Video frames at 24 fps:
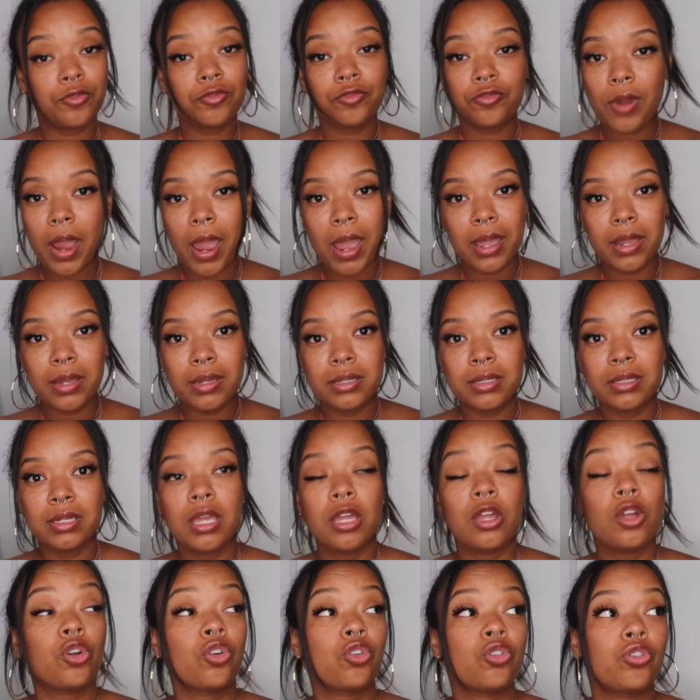friend,
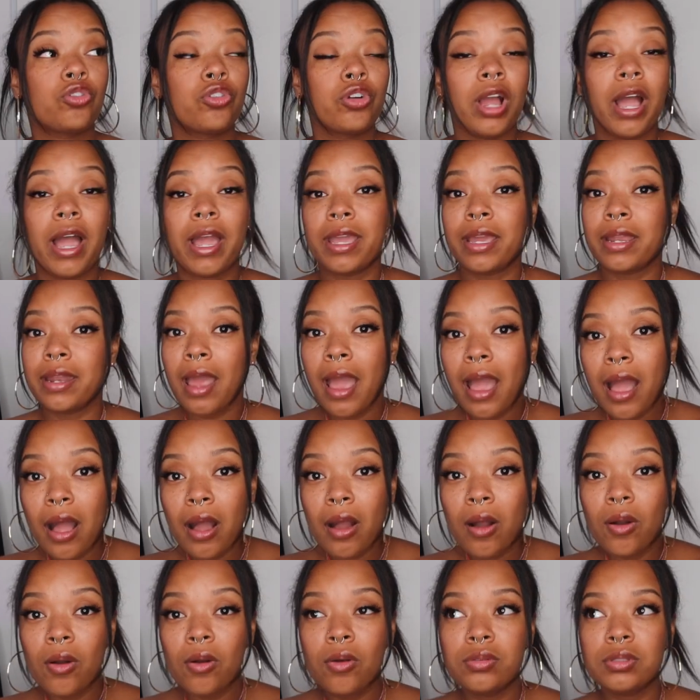cry it
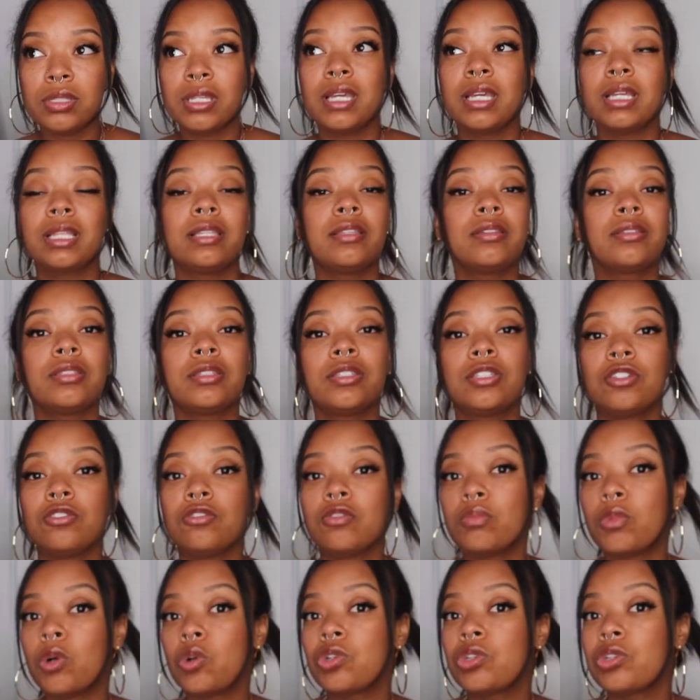out, listen to
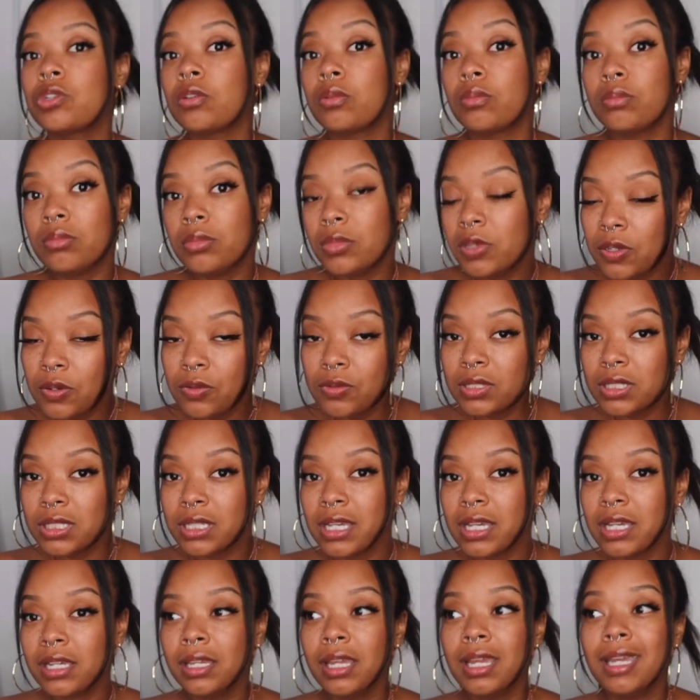emotional
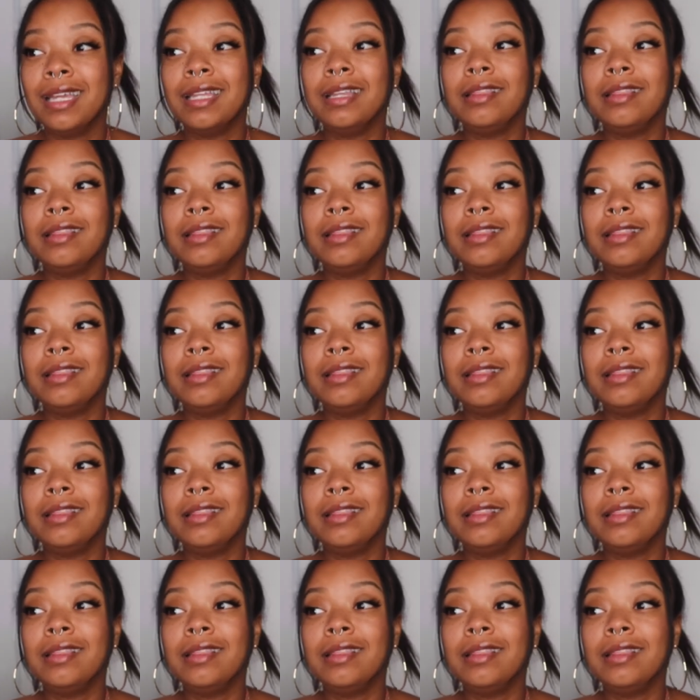music.